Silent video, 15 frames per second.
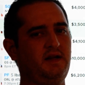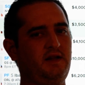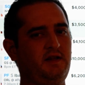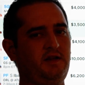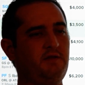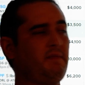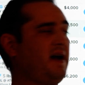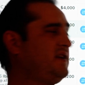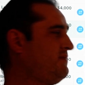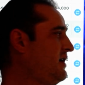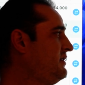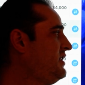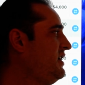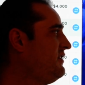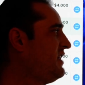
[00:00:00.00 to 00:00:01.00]
You
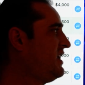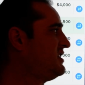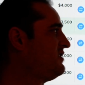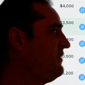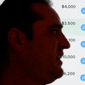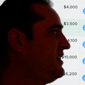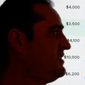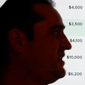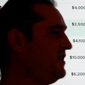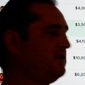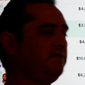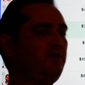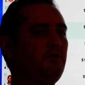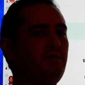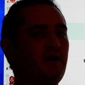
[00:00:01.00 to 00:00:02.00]
might think of that as fantasy
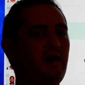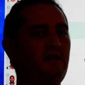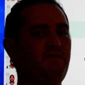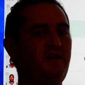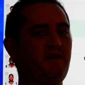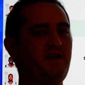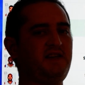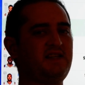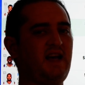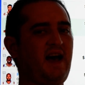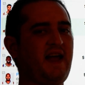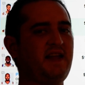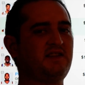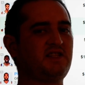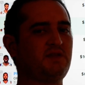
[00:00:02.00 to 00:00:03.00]
glue, but on a very
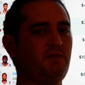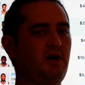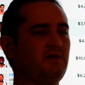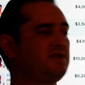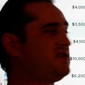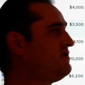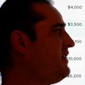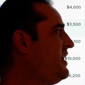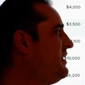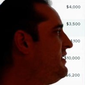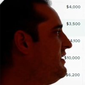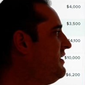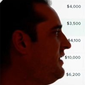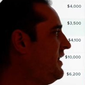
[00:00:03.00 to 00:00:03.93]
tight, small slate,